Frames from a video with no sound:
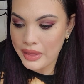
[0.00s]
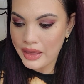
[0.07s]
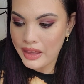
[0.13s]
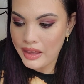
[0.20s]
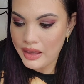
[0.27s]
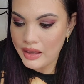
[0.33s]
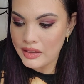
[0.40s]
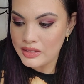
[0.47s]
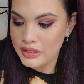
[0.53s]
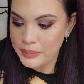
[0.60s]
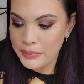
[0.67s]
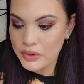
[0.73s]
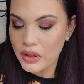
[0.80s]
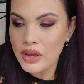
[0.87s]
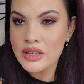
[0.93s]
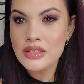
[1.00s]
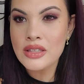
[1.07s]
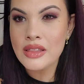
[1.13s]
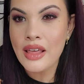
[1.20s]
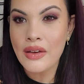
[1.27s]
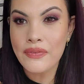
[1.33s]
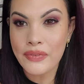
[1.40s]
a lip gloss
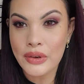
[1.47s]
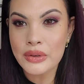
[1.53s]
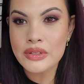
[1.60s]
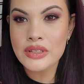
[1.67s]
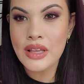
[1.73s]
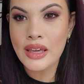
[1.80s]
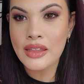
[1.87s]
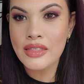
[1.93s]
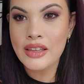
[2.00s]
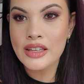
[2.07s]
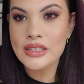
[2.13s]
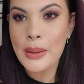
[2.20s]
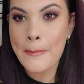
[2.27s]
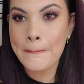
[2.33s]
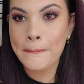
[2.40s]
that feels like this